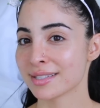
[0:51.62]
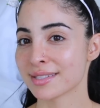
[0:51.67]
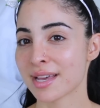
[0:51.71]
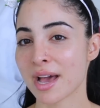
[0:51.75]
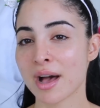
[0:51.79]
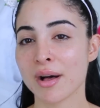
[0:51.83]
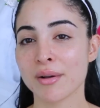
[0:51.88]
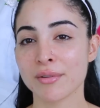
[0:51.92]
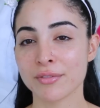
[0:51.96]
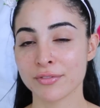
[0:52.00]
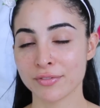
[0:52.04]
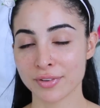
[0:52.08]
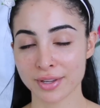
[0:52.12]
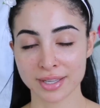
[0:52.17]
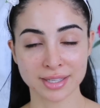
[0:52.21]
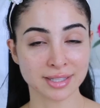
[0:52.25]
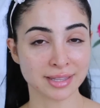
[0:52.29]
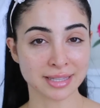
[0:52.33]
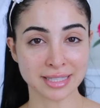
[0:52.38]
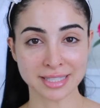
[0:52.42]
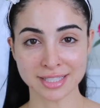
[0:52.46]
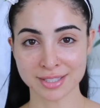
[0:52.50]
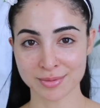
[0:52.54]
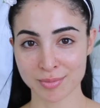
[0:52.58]
to help
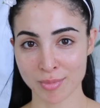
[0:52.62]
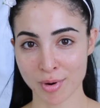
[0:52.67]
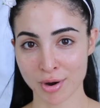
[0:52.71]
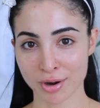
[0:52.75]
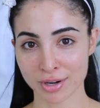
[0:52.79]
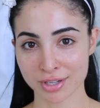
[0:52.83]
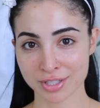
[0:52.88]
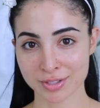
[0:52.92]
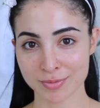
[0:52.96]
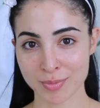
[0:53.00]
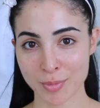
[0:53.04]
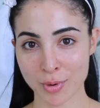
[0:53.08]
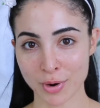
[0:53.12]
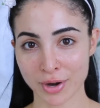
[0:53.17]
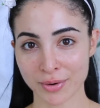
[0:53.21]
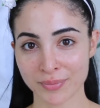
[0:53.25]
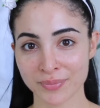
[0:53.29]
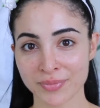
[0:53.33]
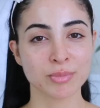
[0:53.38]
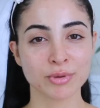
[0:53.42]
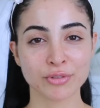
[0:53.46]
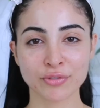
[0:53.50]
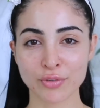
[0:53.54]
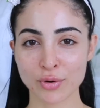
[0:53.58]
fade these marks more.
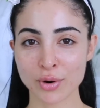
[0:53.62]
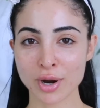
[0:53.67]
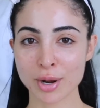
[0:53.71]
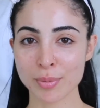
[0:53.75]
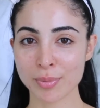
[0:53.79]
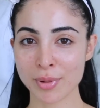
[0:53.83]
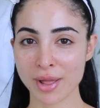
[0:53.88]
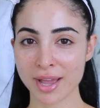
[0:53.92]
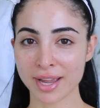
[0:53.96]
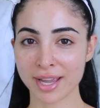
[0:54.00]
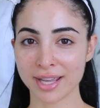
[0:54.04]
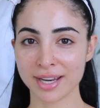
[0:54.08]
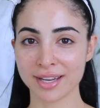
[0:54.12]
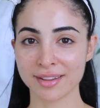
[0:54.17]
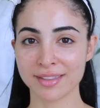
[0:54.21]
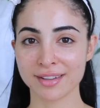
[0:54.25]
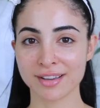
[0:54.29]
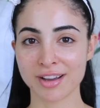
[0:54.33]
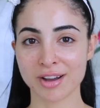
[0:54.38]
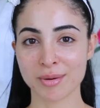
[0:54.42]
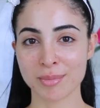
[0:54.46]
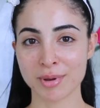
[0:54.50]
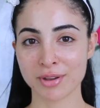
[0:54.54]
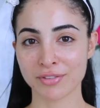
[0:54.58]
Before applying
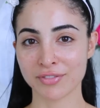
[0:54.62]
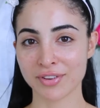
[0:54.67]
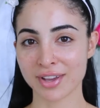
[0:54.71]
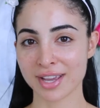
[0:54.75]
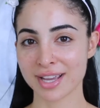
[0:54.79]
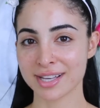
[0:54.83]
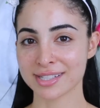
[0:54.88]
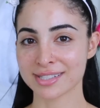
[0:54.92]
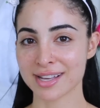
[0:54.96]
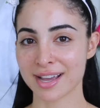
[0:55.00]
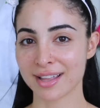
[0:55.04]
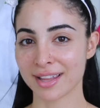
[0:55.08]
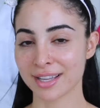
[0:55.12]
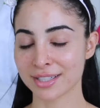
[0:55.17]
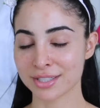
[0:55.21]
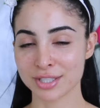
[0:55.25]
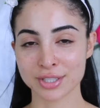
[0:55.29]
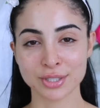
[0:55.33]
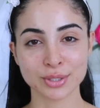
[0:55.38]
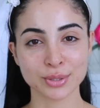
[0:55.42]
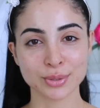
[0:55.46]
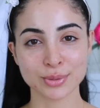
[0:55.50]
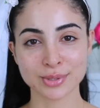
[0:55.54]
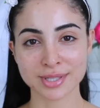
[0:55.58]
anything on my face, I like
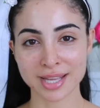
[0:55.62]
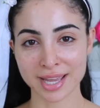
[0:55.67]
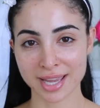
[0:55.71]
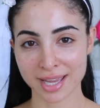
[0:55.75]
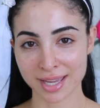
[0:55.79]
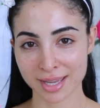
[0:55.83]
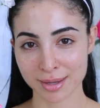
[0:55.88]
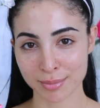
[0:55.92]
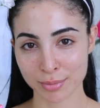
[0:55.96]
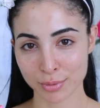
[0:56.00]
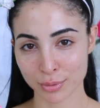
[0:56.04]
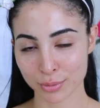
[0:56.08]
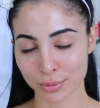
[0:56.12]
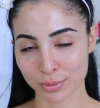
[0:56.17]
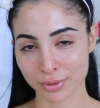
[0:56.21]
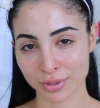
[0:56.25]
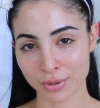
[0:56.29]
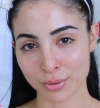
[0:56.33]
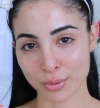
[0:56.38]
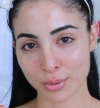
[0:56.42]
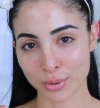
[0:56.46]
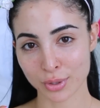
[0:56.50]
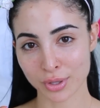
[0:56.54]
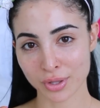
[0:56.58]
to use a
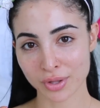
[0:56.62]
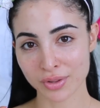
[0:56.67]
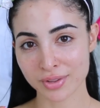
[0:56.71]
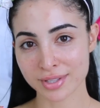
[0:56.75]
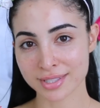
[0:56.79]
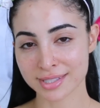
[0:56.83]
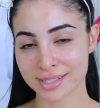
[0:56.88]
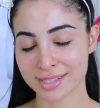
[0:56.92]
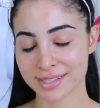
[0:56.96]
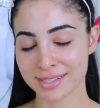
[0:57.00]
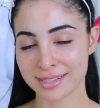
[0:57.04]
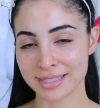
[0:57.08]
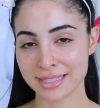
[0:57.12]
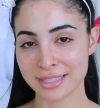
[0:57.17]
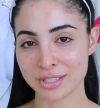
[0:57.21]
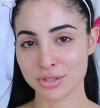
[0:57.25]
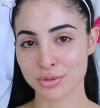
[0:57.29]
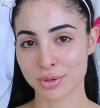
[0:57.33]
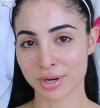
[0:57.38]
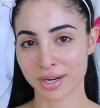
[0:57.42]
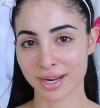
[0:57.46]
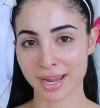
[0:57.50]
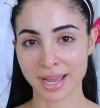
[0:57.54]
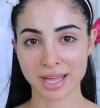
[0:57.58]
Marula oil. This is the
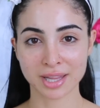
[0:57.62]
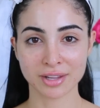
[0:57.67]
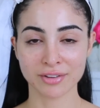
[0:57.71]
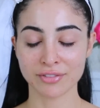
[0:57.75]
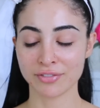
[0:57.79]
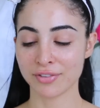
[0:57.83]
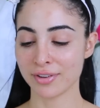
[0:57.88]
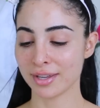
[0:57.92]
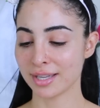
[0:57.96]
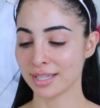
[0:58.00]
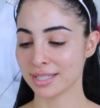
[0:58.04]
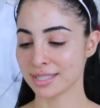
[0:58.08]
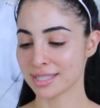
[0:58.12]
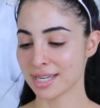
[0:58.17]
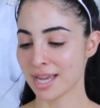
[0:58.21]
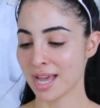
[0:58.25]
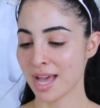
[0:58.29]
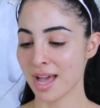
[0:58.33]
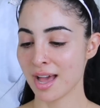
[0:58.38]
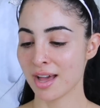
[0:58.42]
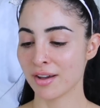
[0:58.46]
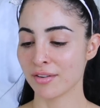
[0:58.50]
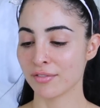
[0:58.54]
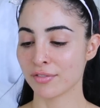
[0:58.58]
Drunk Elephant
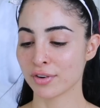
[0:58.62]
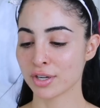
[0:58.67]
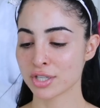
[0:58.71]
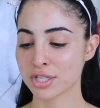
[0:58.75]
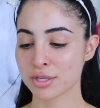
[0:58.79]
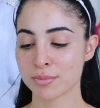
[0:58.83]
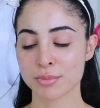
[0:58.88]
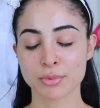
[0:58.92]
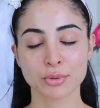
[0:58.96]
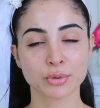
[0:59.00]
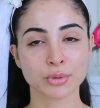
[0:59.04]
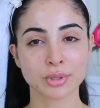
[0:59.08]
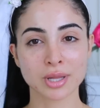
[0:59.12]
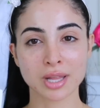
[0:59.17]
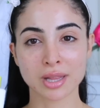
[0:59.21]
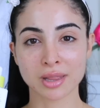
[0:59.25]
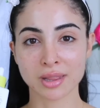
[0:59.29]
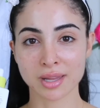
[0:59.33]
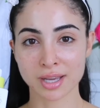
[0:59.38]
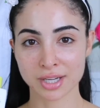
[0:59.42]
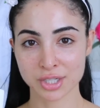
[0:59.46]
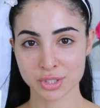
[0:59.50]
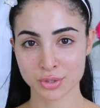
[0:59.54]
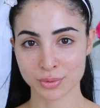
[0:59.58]
Virgin Marula
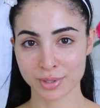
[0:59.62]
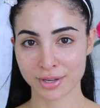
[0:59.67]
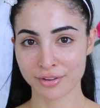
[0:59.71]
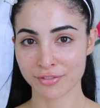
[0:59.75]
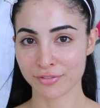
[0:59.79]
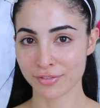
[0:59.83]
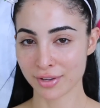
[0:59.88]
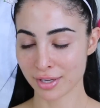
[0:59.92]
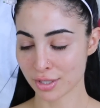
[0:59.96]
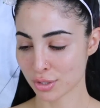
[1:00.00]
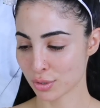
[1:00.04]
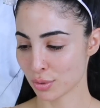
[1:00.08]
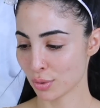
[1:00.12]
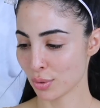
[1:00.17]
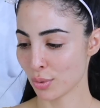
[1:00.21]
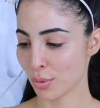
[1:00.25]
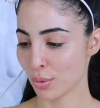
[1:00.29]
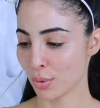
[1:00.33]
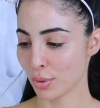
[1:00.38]
Luxury Facial